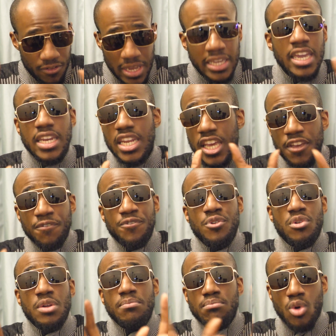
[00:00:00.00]
again, if
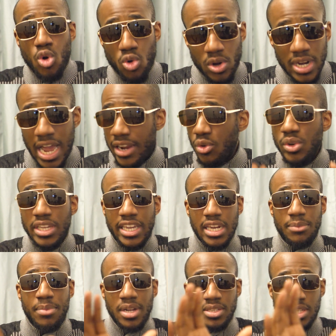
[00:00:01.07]
you're a moron and only
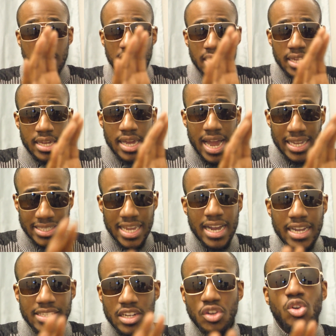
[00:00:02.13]
care about
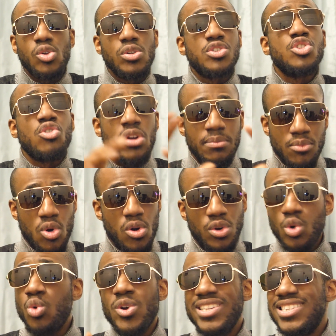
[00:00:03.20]
attackers and goals, you're a
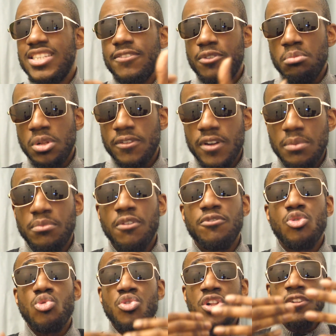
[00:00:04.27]
moron who isn't a football fan. But
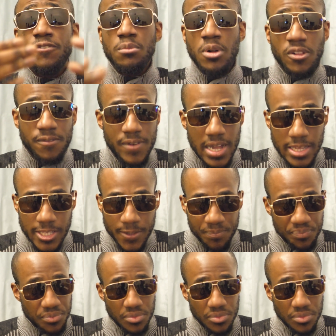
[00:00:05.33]
for real football fans,